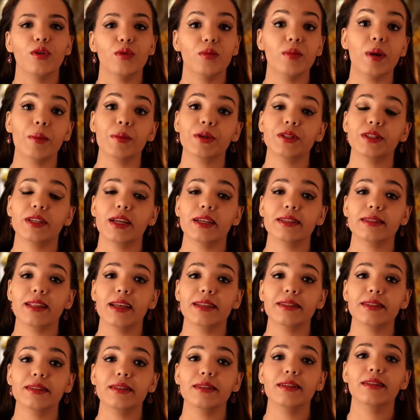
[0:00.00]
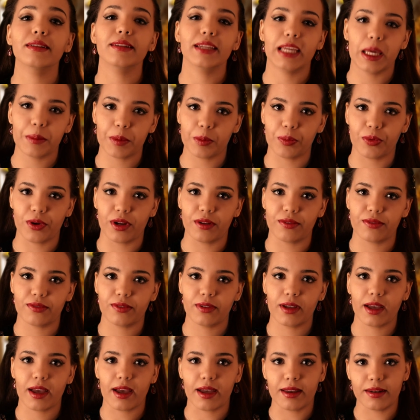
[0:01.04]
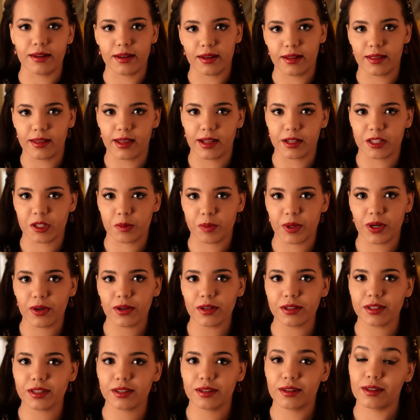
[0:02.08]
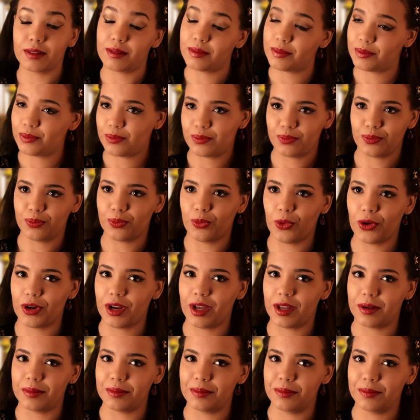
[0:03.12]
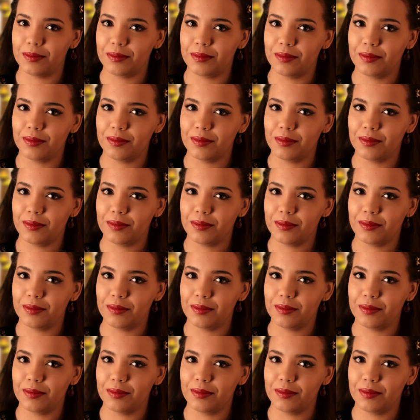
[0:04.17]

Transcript: Remember today's lesson? Keep it brief. And in that spirit, we're done.